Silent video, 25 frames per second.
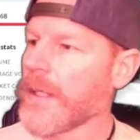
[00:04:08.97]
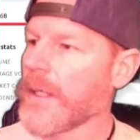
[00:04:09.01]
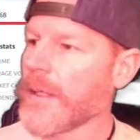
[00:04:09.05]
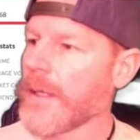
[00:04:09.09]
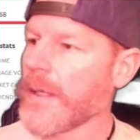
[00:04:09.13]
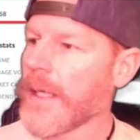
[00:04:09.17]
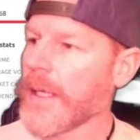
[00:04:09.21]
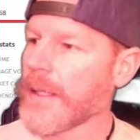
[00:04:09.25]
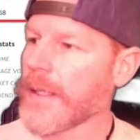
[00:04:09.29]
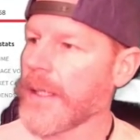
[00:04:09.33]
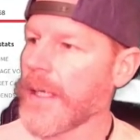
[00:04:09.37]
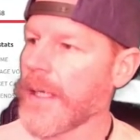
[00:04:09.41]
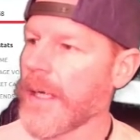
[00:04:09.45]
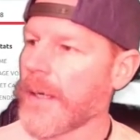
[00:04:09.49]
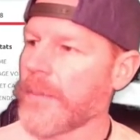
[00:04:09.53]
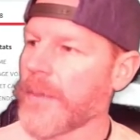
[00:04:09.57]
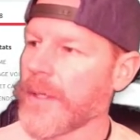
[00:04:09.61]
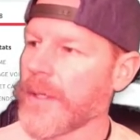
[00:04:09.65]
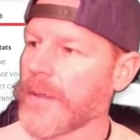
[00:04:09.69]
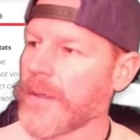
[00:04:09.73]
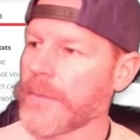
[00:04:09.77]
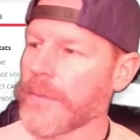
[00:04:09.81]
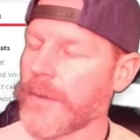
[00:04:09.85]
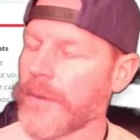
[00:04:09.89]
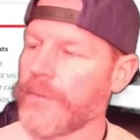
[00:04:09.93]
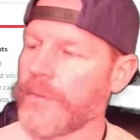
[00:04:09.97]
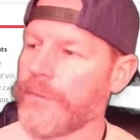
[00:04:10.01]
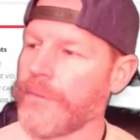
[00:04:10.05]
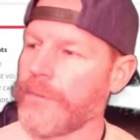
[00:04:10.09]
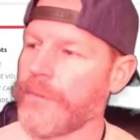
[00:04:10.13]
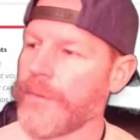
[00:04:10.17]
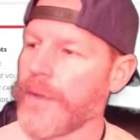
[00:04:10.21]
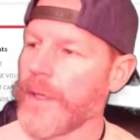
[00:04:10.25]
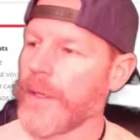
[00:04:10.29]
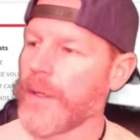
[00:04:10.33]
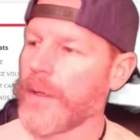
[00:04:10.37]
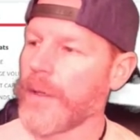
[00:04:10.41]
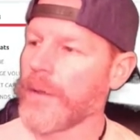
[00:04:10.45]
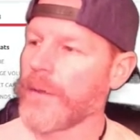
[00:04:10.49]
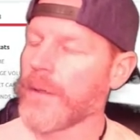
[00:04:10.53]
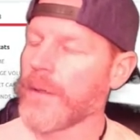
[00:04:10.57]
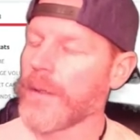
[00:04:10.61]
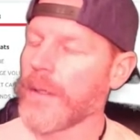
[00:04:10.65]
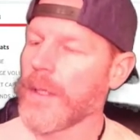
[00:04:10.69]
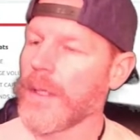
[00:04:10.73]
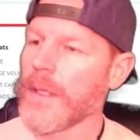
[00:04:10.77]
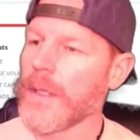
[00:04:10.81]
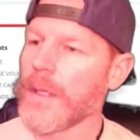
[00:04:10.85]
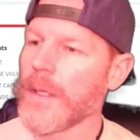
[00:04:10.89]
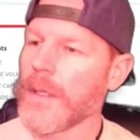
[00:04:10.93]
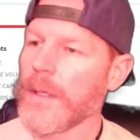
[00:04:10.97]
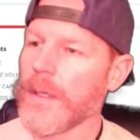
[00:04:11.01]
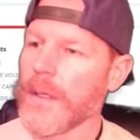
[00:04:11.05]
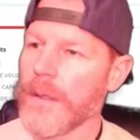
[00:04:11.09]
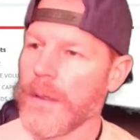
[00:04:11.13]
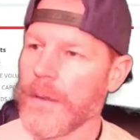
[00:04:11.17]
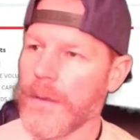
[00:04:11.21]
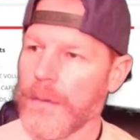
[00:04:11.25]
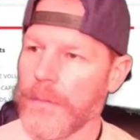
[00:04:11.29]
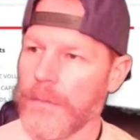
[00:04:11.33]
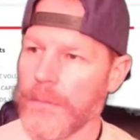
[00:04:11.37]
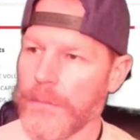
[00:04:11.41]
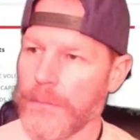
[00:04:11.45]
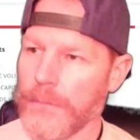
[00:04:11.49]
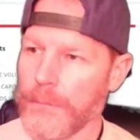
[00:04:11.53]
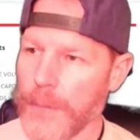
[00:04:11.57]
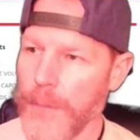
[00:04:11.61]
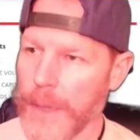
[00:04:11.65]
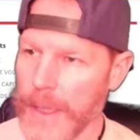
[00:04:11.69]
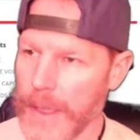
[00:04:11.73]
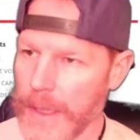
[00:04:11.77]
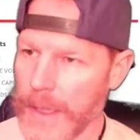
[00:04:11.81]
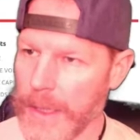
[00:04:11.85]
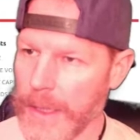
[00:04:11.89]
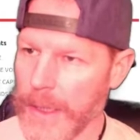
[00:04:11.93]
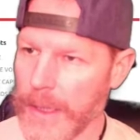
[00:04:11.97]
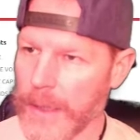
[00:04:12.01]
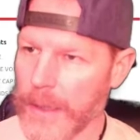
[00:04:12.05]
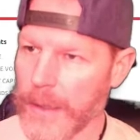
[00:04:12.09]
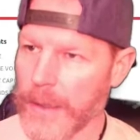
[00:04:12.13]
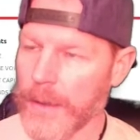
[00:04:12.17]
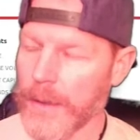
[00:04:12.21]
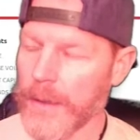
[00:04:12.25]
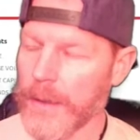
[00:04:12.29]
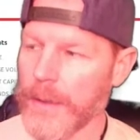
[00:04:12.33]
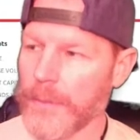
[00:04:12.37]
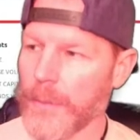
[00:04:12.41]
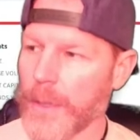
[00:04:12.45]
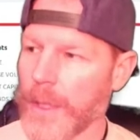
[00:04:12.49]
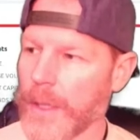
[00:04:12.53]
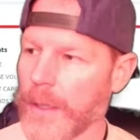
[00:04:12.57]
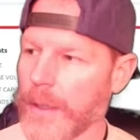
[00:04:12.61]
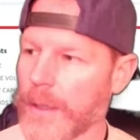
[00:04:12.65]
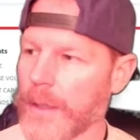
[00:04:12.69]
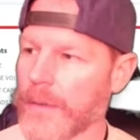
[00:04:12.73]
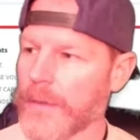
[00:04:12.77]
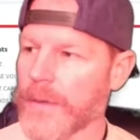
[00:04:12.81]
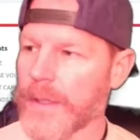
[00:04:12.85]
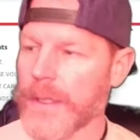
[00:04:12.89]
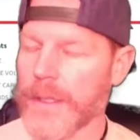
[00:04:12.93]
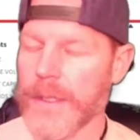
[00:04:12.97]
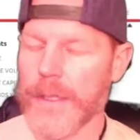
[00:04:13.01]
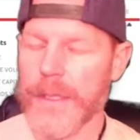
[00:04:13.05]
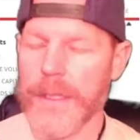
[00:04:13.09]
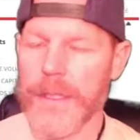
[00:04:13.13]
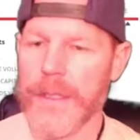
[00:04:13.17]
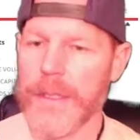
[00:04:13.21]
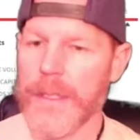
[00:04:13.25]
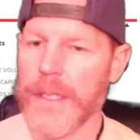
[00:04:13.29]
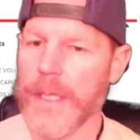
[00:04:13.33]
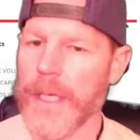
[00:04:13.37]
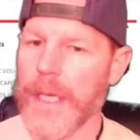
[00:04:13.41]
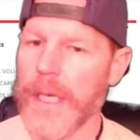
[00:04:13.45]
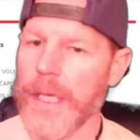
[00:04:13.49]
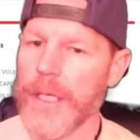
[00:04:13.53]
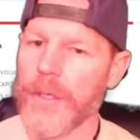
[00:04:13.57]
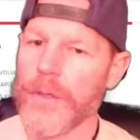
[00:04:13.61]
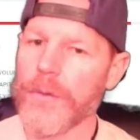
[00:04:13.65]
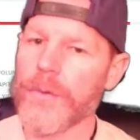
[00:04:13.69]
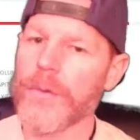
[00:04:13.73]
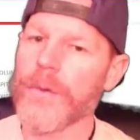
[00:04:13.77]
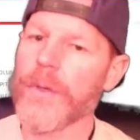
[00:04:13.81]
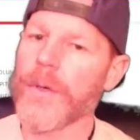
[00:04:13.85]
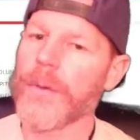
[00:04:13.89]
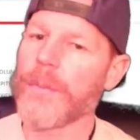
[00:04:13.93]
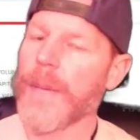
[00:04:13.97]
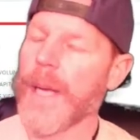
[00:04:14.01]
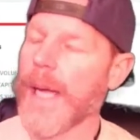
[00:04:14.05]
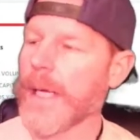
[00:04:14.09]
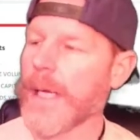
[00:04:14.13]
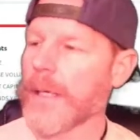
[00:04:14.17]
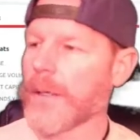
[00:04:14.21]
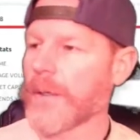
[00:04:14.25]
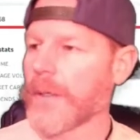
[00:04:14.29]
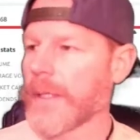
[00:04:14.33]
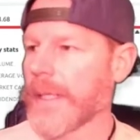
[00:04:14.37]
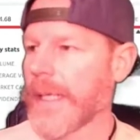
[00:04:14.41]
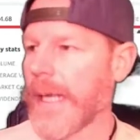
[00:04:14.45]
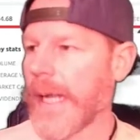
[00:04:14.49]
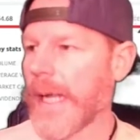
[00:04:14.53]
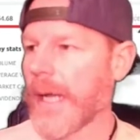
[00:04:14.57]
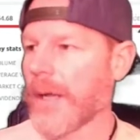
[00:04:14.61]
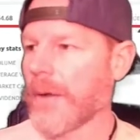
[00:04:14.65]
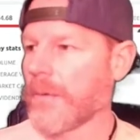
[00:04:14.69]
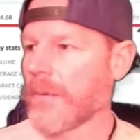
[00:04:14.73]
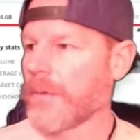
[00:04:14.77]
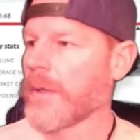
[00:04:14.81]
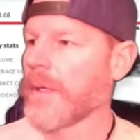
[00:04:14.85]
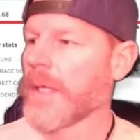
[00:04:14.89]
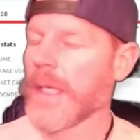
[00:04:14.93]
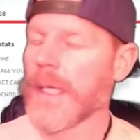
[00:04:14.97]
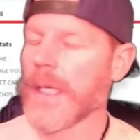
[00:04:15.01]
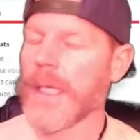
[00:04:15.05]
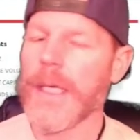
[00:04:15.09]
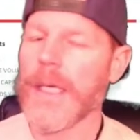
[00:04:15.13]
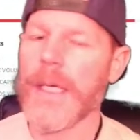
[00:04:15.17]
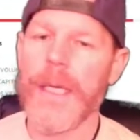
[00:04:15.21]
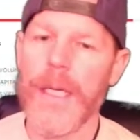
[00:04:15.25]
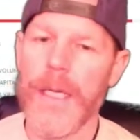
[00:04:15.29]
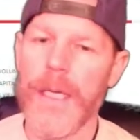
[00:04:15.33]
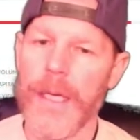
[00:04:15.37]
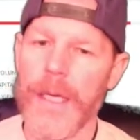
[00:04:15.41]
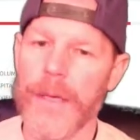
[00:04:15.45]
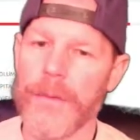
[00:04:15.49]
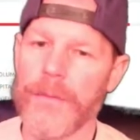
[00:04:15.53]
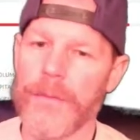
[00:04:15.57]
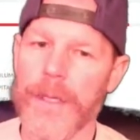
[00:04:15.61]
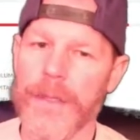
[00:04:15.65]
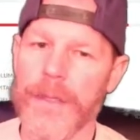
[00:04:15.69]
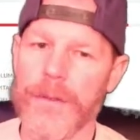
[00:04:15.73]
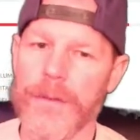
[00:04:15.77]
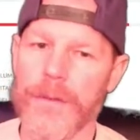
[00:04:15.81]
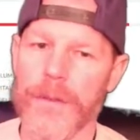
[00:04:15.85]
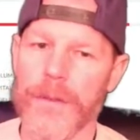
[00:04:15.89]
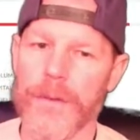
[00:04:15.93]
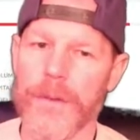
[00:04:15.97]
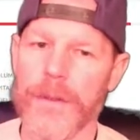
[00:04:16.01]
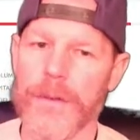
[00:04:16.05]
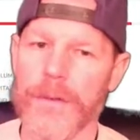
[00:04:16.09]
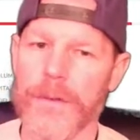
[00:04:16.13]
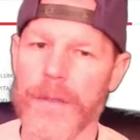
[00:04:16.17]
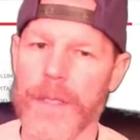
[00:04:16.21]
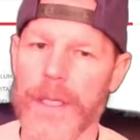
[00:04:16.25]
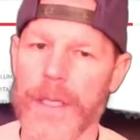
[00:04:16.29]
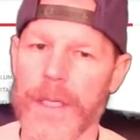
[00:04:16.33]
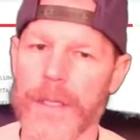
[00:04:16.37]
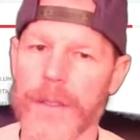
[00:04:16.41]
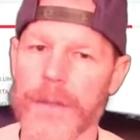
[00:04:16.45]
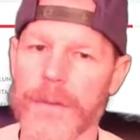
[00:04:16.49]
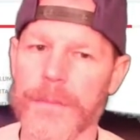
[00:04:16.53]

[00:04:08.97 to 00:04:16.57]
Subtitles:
That gap has been filled, meaning the markets can continue their pattern down if they so desire.